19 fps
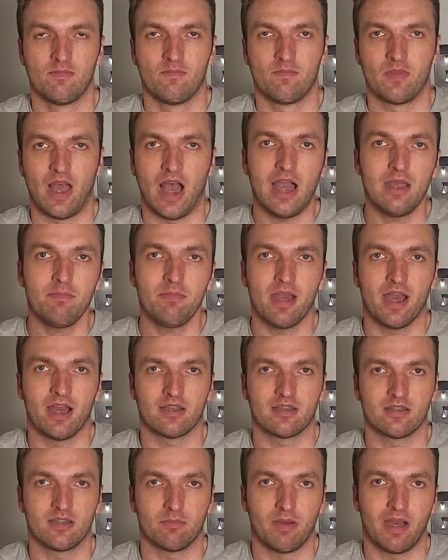I
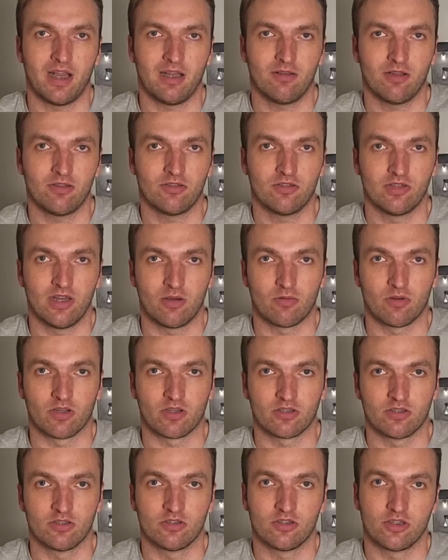passed the Palo Alto
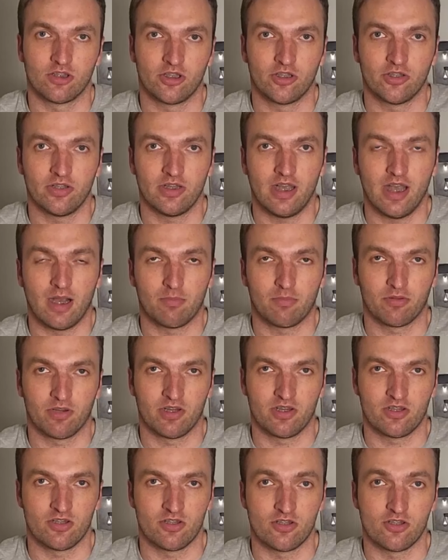Networks Security
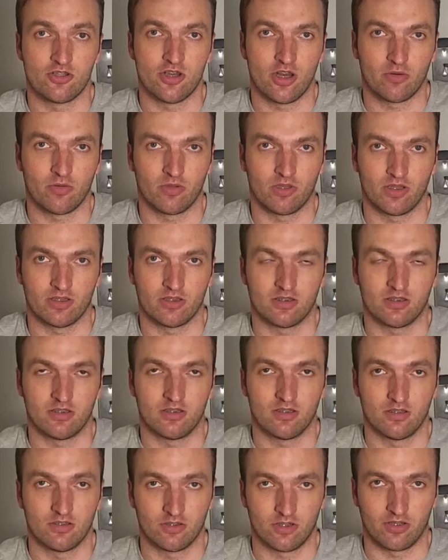Operations Generalist
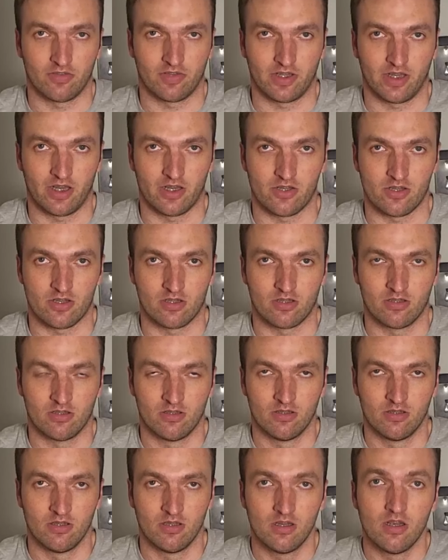certification.
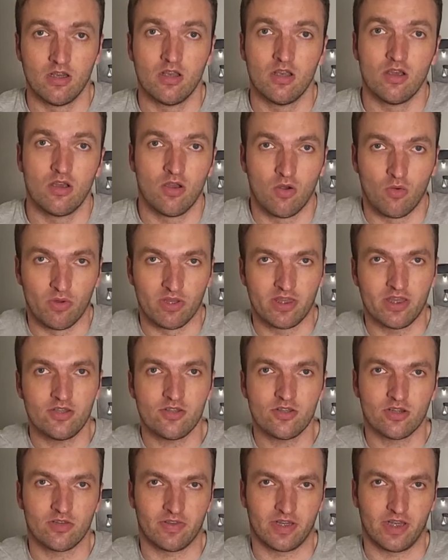With this
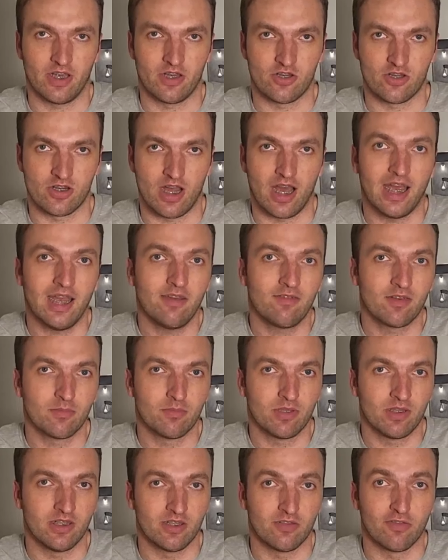certification, I have
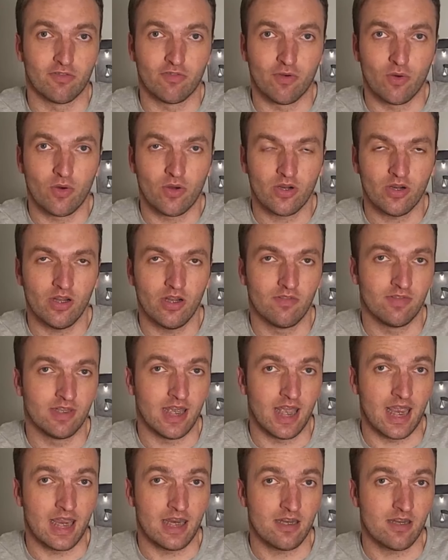completed 4 of the
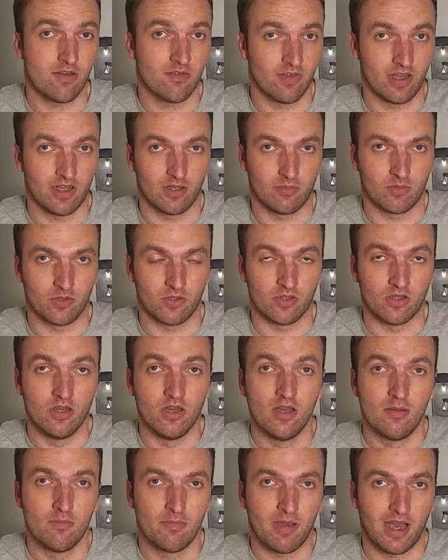8 available
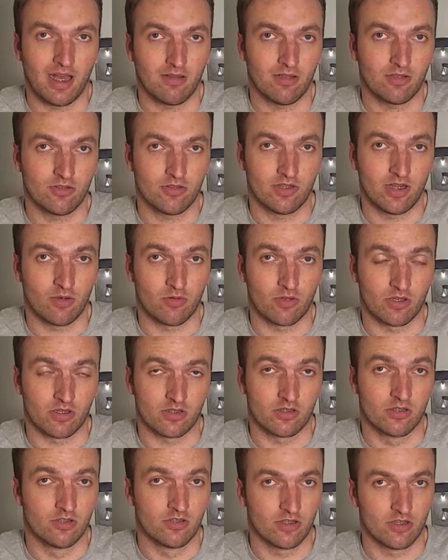Palo Alto
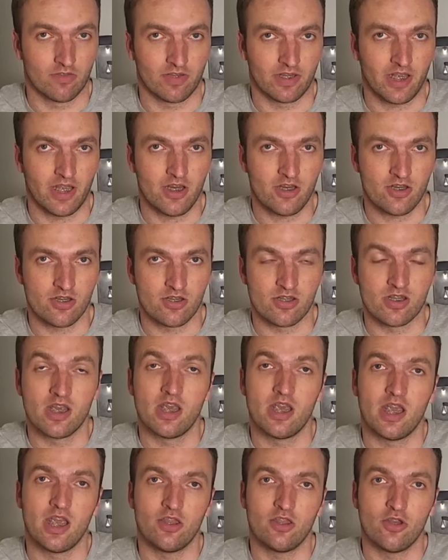Networks certifications
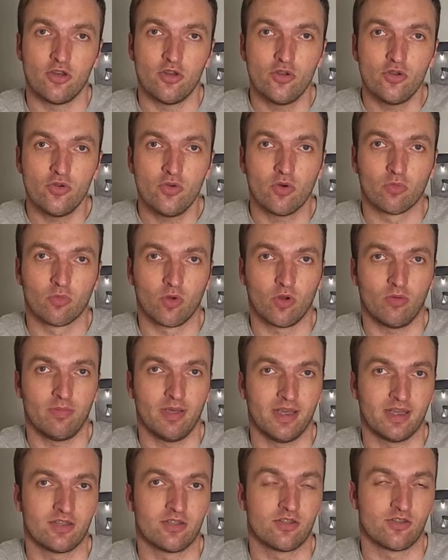in the new
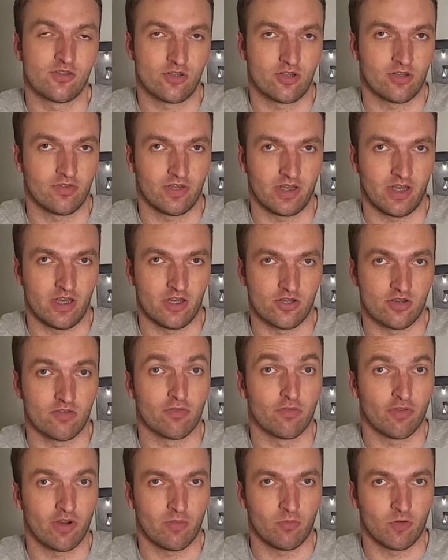role-based certification
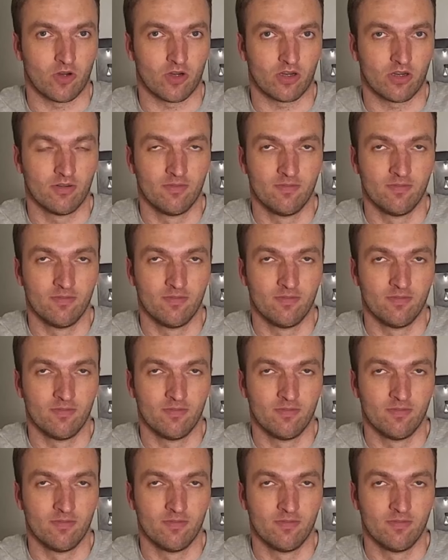framework.